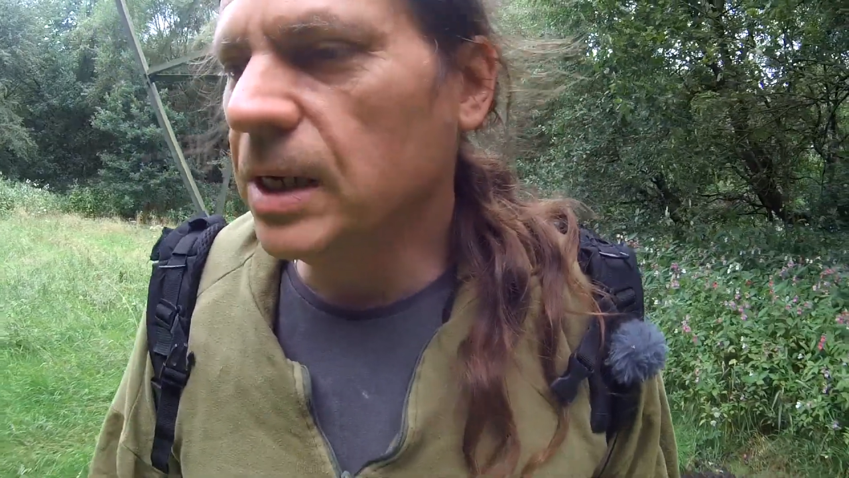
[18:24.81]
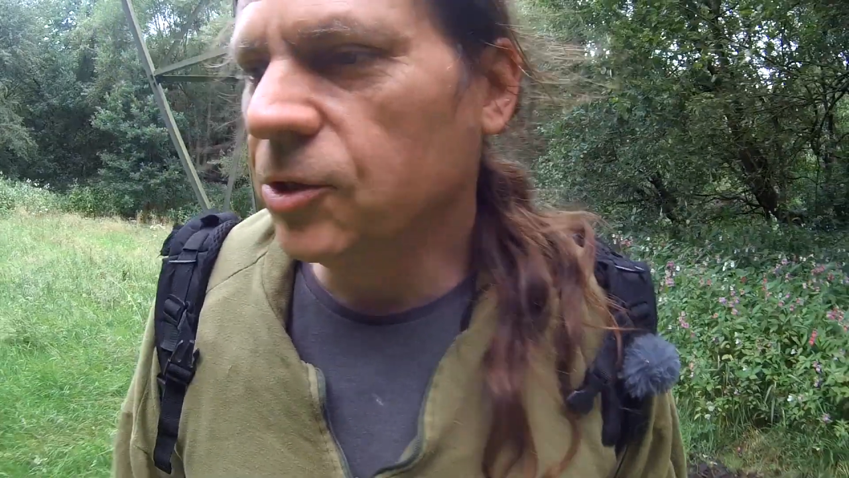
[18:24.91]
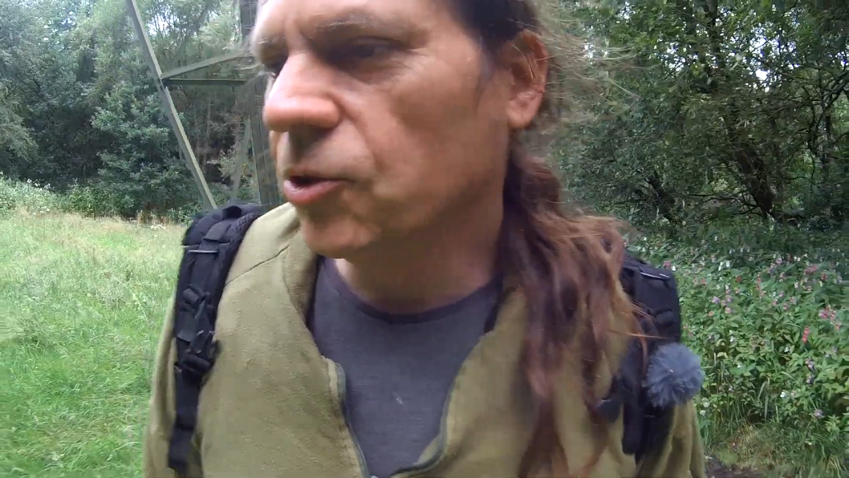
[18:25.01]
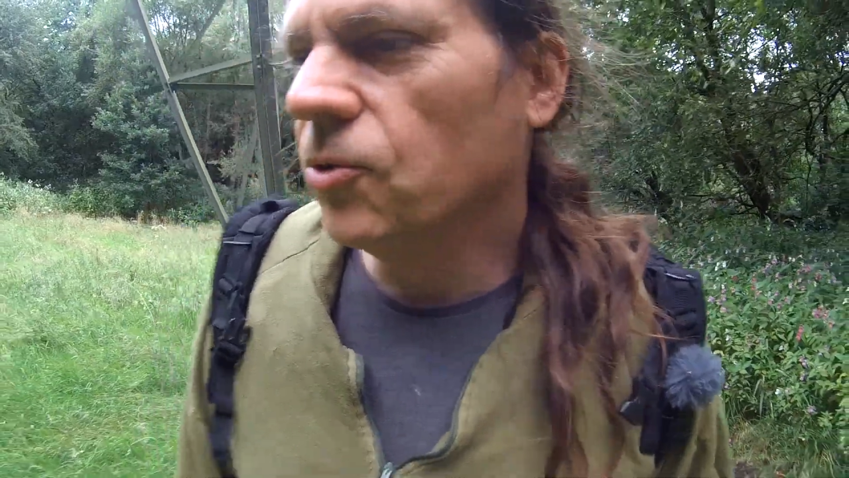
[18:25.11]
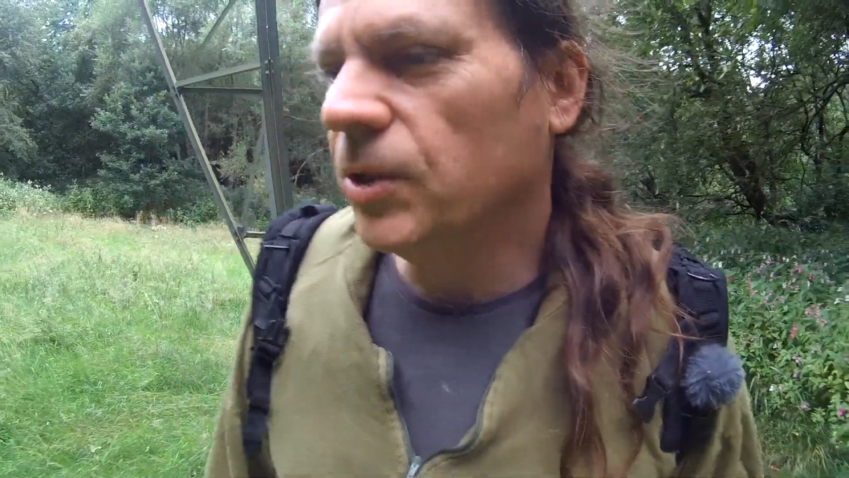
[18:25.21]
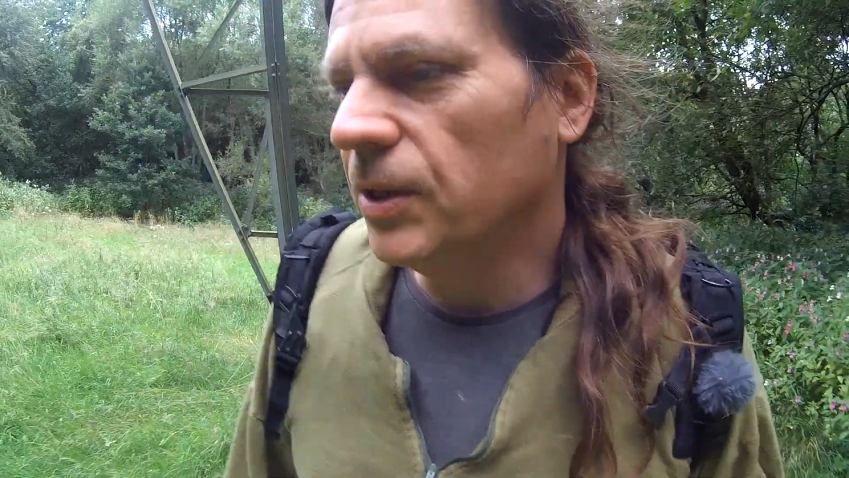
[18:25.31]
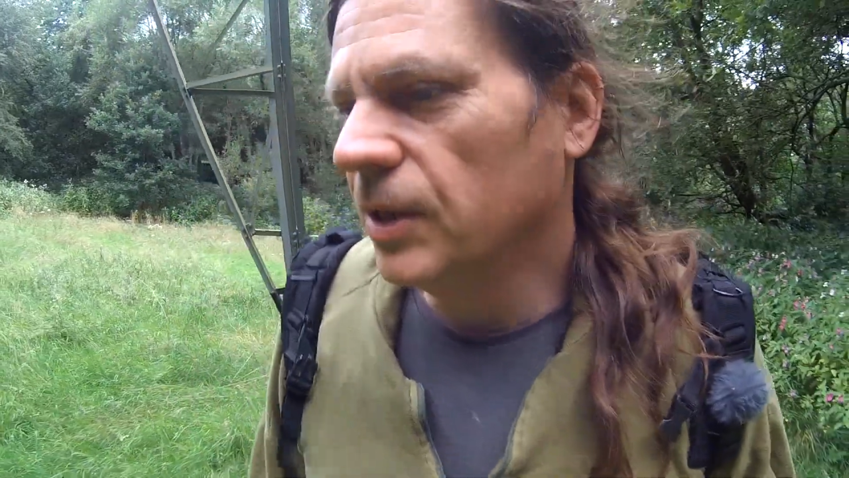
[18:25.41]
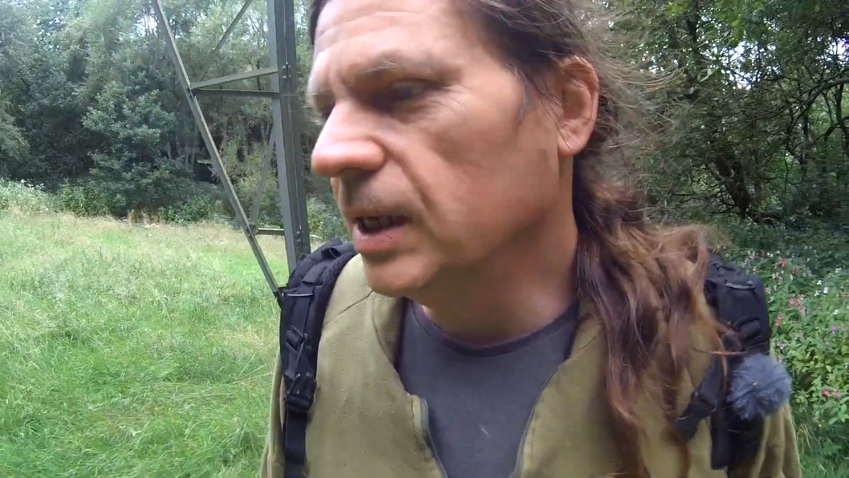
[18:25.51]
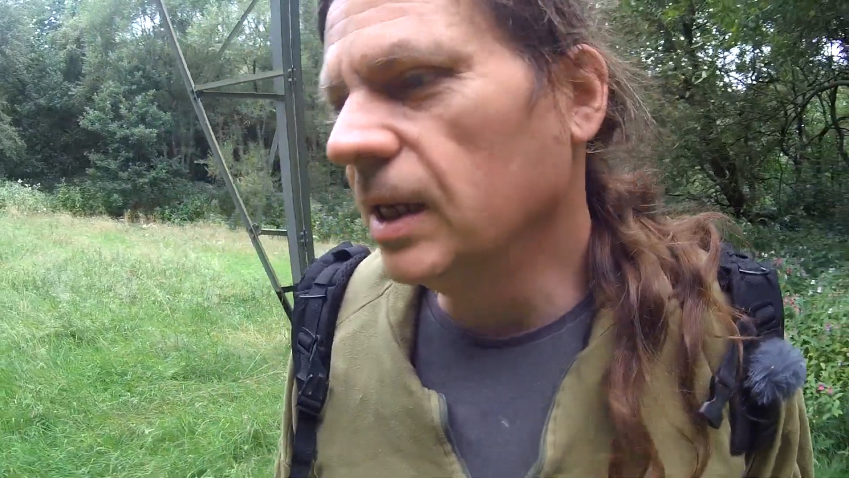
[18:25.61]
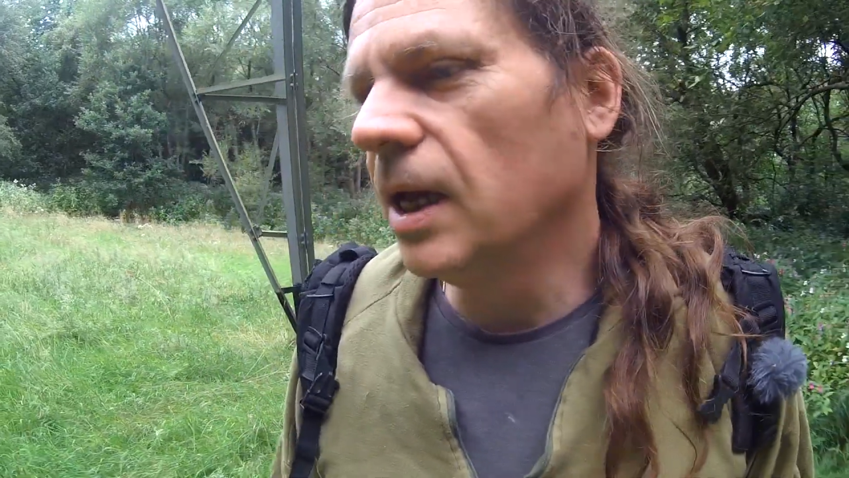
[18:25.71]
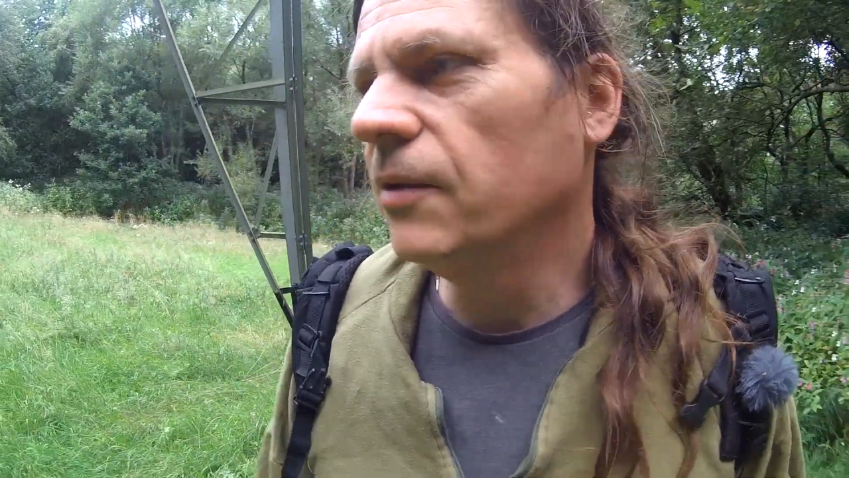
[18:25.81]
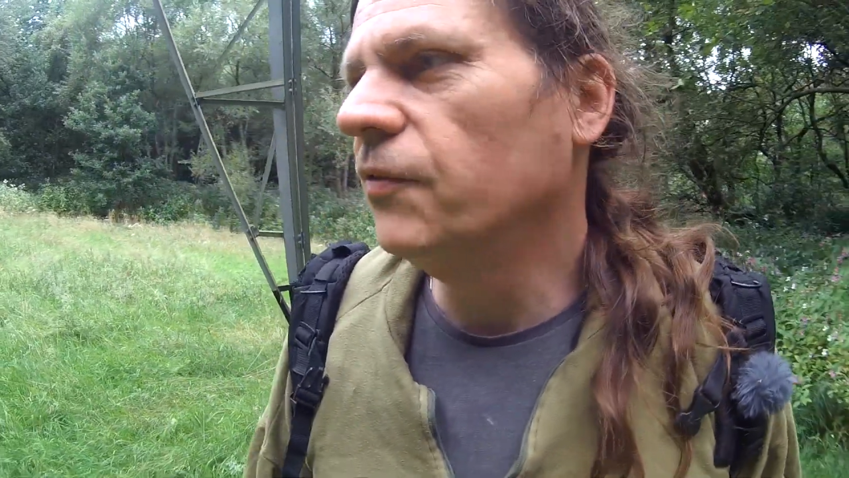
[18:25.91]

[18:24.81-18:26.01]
sure that the